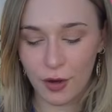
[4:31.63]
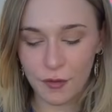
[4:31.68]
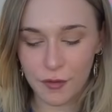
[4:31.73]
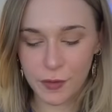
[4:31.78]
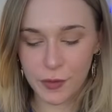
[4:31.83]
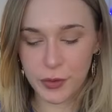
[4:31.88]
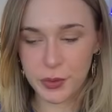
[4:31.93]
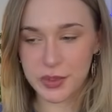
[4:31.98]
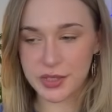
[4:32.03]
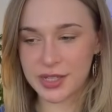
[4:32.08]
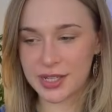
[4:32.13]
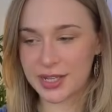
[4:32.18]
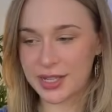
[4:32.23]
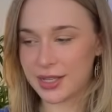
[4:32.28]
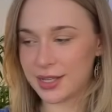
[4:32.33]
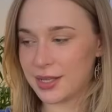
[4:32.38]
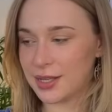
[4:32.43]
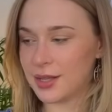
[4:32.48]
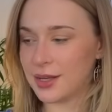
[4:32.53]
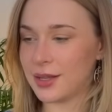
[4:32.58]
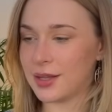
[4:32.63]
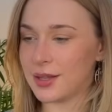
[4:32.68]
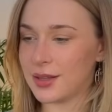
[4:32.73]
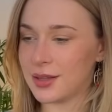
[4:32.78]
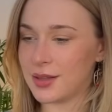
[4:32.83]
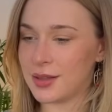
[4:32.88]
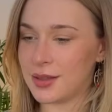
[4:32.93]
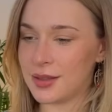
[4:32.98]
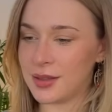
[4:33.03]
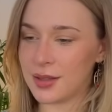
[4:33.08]
off routine.
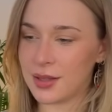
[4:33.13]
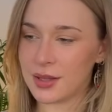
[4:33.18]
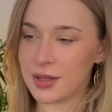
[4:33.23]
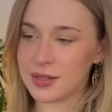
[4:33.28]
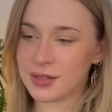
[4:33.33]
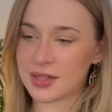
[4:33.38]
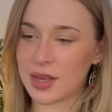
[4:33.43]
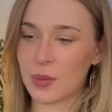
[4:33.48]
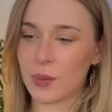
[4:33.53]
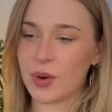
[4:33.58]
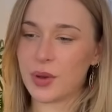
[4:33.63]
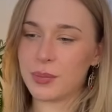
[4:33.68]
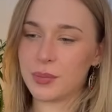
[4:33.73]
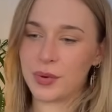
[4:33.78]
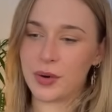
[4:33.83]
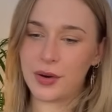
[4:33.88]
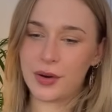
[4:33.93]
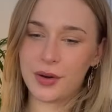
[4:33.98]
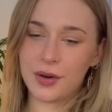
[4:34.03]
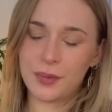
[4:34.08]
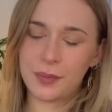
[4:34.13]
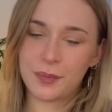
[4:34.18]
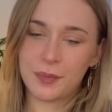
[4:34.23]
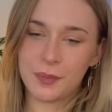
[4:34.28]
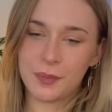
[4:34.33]
Let's get one more.